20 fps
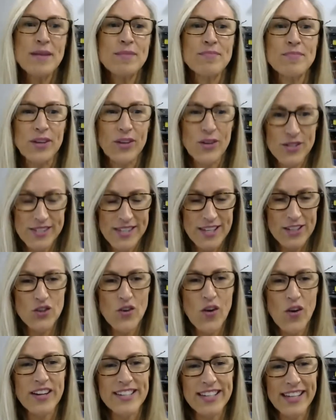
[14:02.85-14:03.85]
because they're
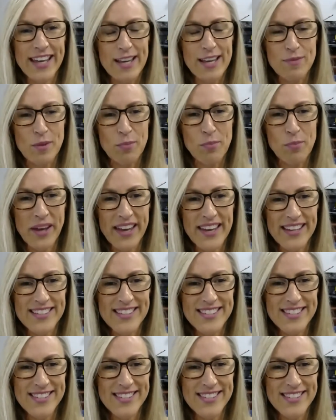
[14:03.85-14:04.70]
trying to keep the peace.